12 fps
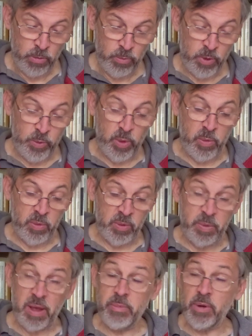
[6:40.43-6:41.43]
when we
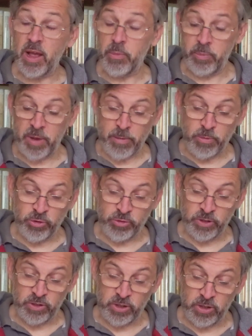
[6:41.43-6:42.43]
will be able to
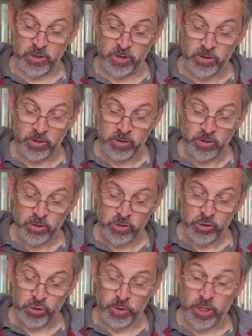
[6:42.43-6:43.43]
return
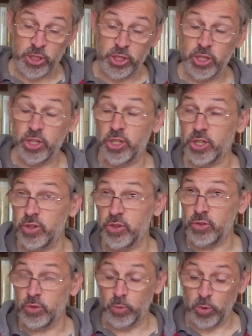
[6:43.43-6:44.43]
to our
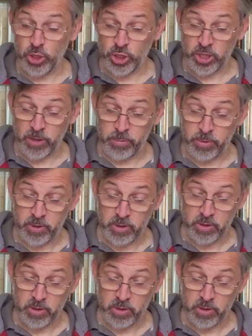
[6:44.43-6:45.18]
churches to worship,